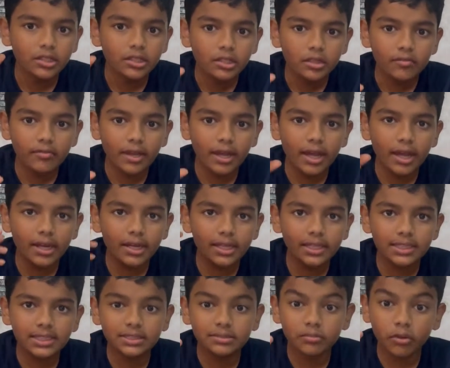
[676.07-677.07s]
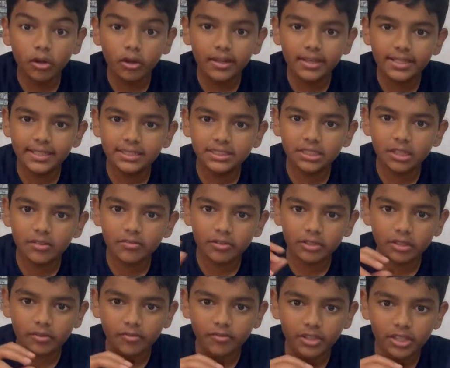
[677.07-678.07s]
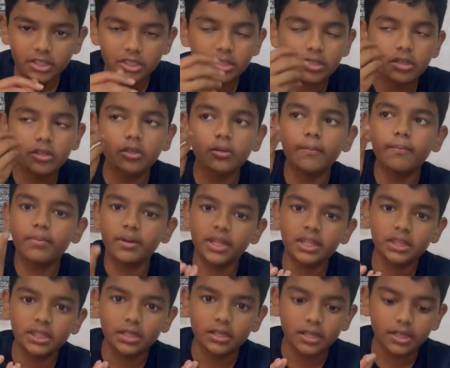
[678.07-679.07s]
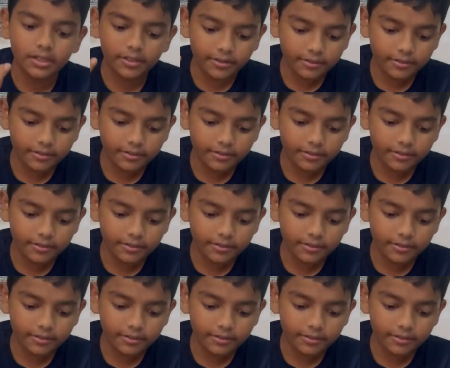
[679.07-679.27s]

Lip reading: where it is more easier for the fish to breathe in it.